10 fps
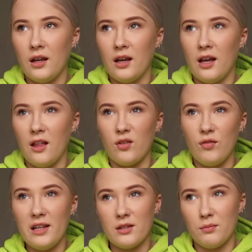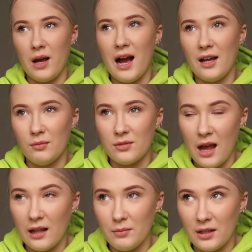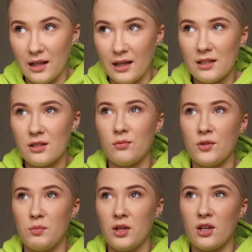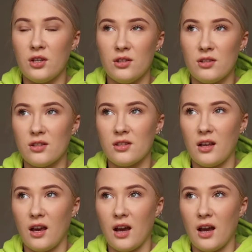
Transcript: The reason behind them telling me this was because